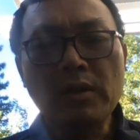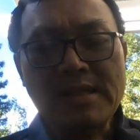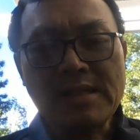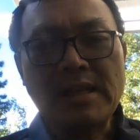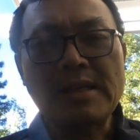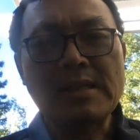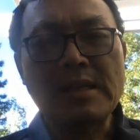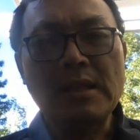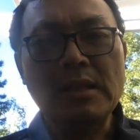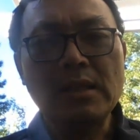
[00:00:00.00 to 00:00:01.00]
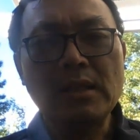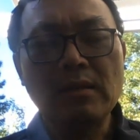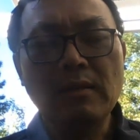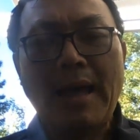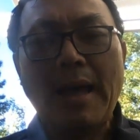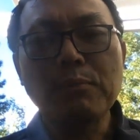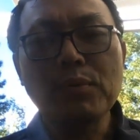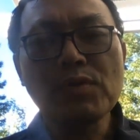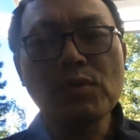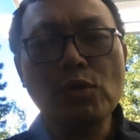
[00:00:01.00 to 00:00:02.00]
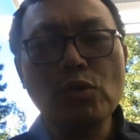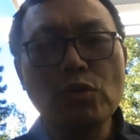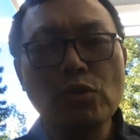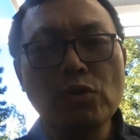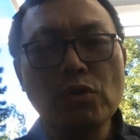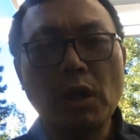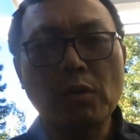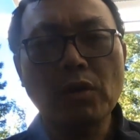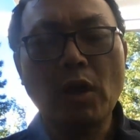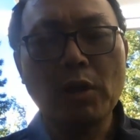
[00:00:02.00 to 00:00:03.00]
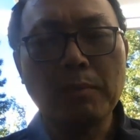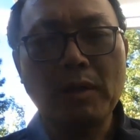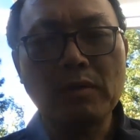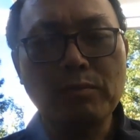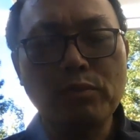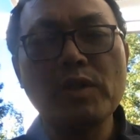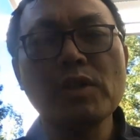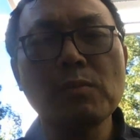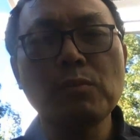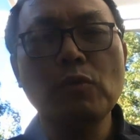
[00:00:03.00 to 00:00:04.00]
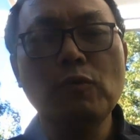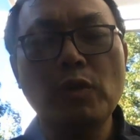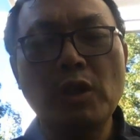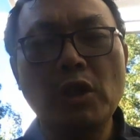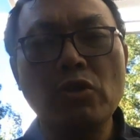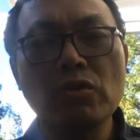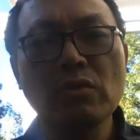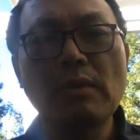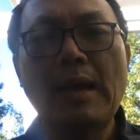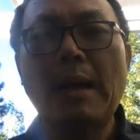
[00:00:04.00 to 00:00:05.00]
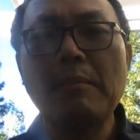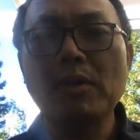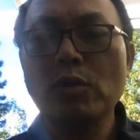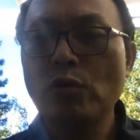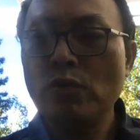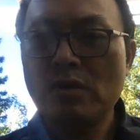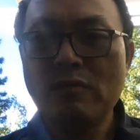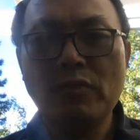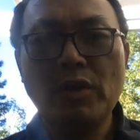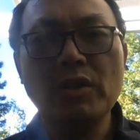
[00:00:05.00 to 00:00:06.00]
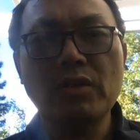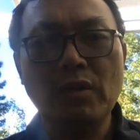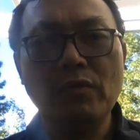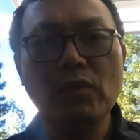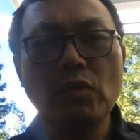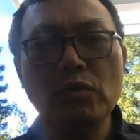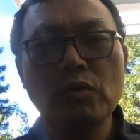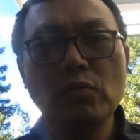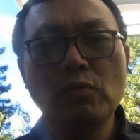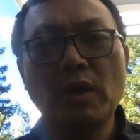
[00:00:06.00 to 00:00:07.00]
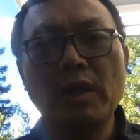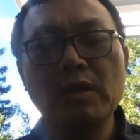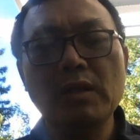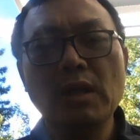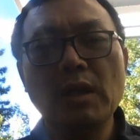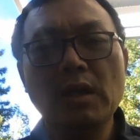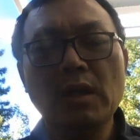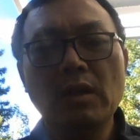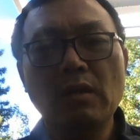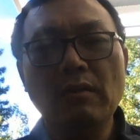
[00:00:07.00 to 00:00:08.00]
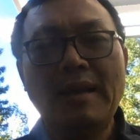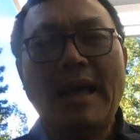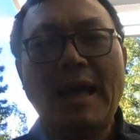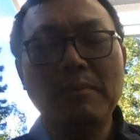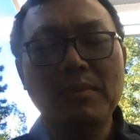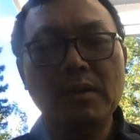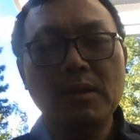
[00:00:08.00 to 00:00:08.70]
discussing the lab procedure. I'll talk about the principle for each lab. You know, it's very difficult to run the lab